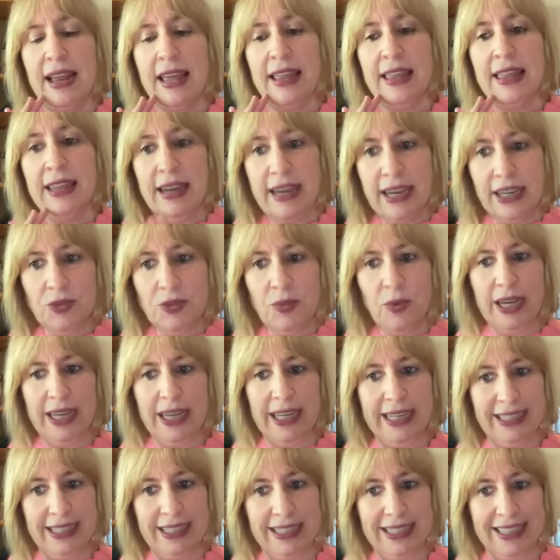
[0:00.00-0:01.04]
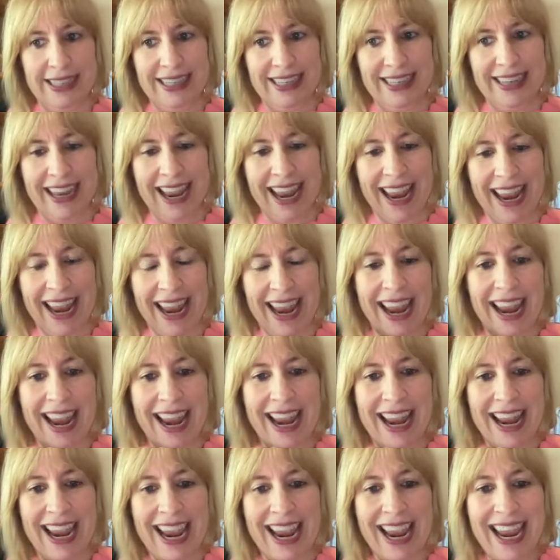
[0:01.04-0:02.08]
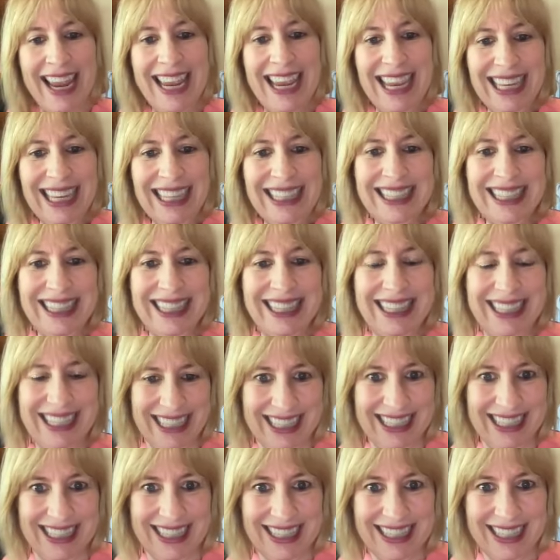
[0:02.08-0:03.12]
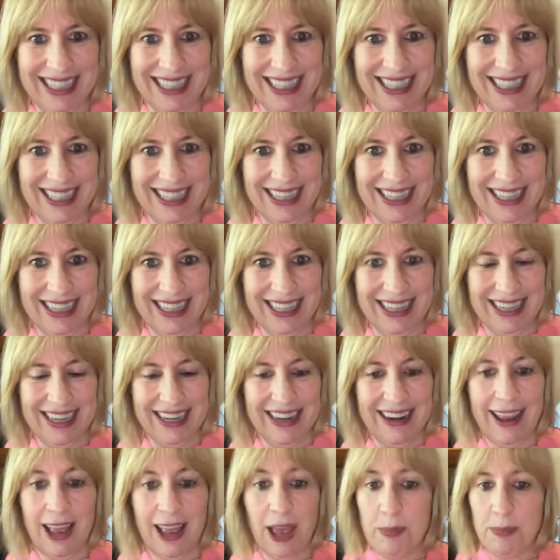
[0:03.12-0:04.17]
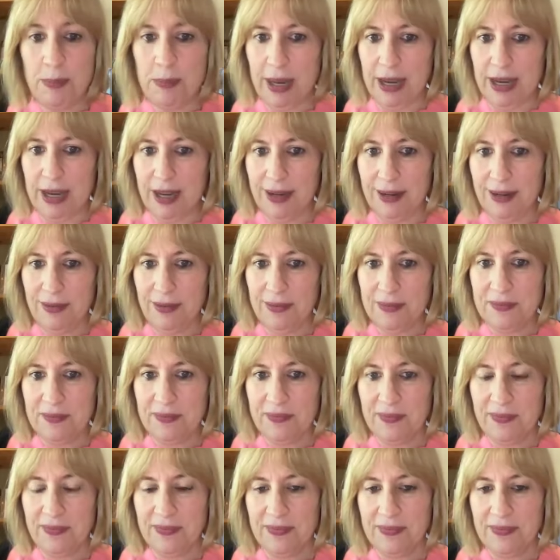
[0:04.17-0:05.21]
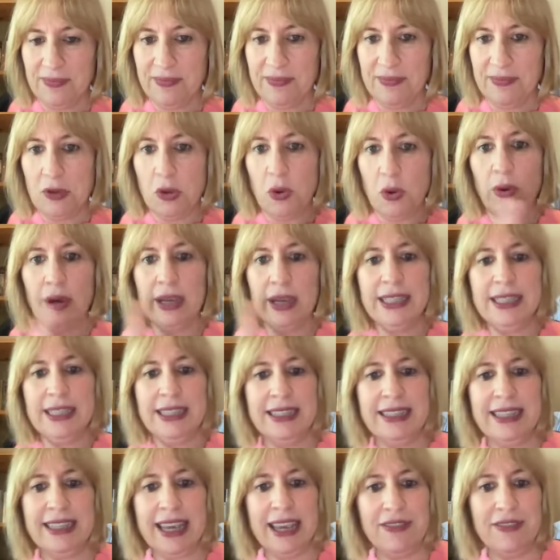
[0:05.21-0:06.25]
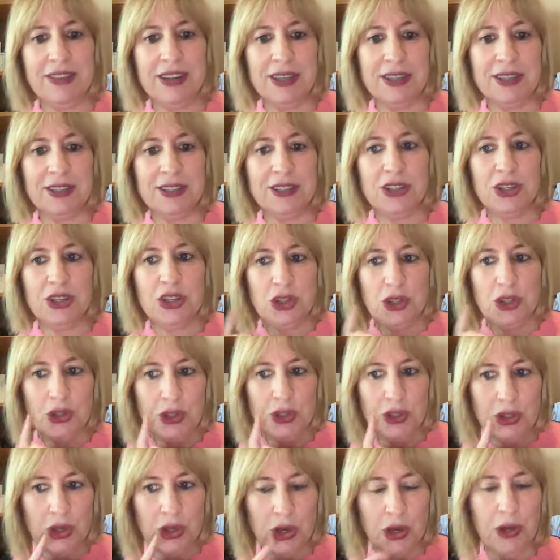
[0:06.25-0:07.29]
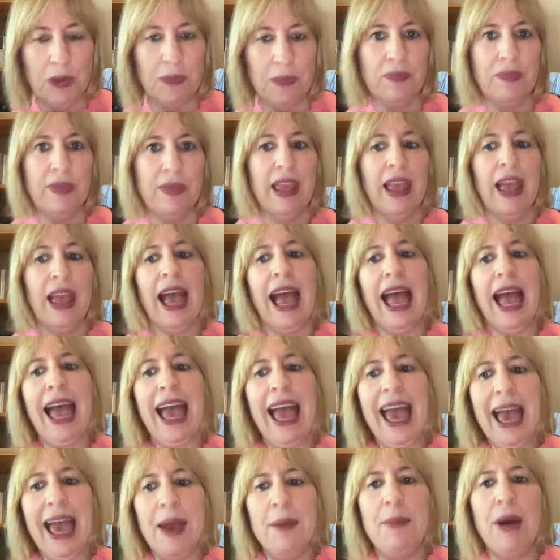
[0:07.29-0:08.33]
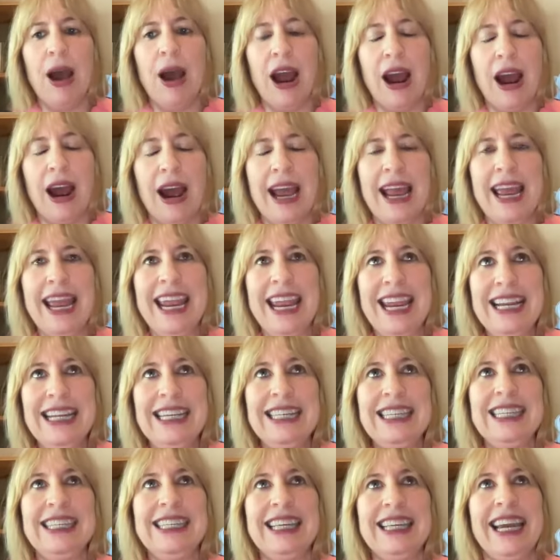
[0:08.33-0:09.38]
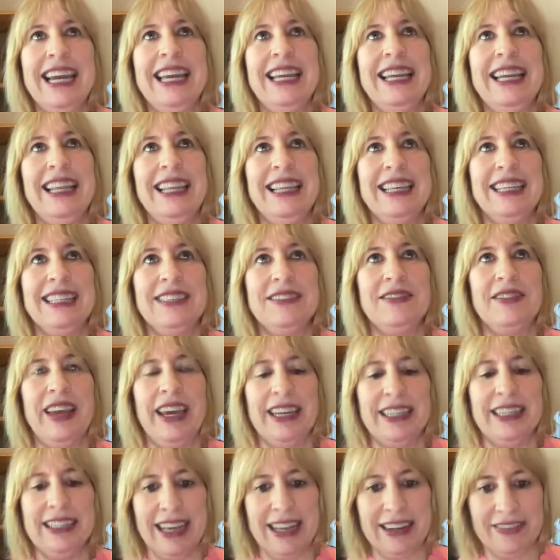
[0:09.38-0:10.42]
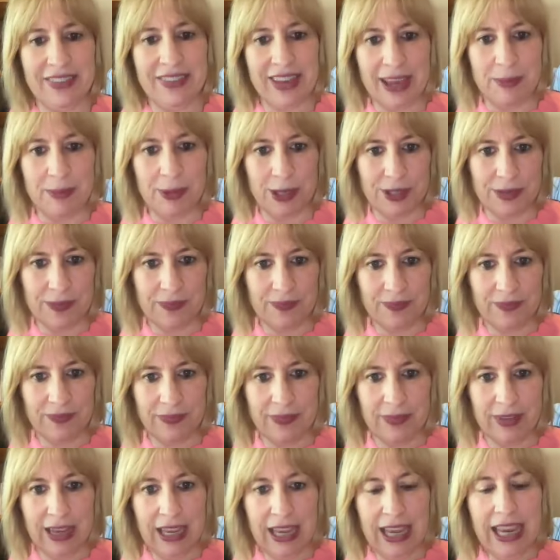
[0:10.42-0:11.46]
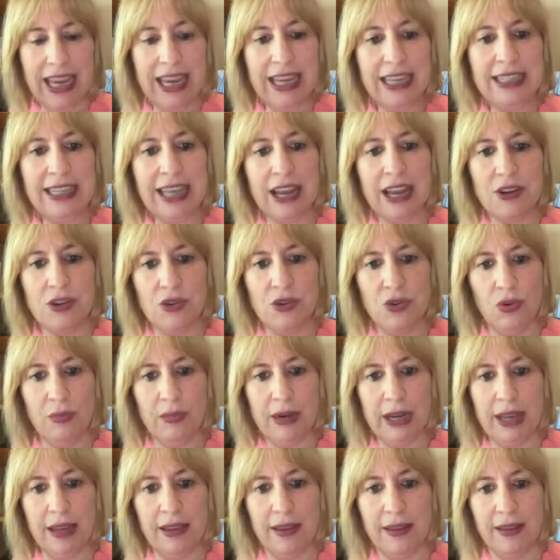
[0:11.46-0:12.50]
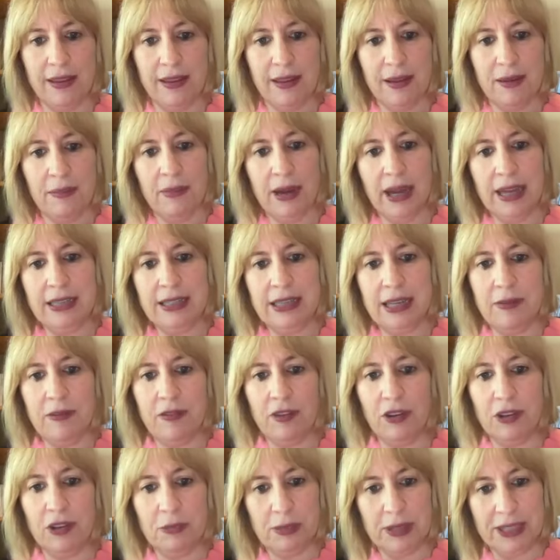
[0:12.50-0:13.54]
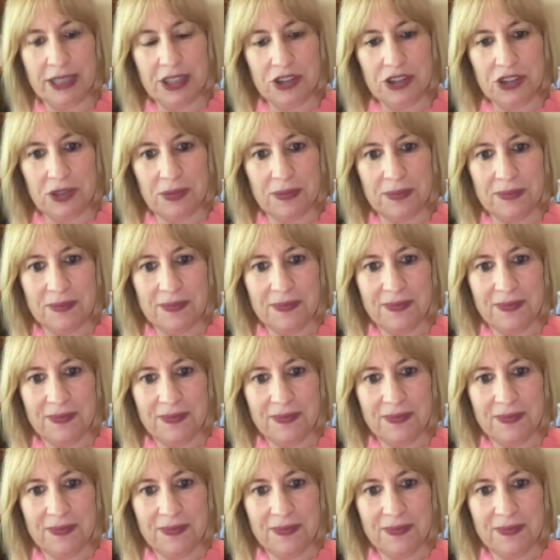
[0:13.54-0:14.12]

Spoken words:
The next one is this opinion or is this evidence? So, am I entertaining this fact out of habit? Is that normally my default position?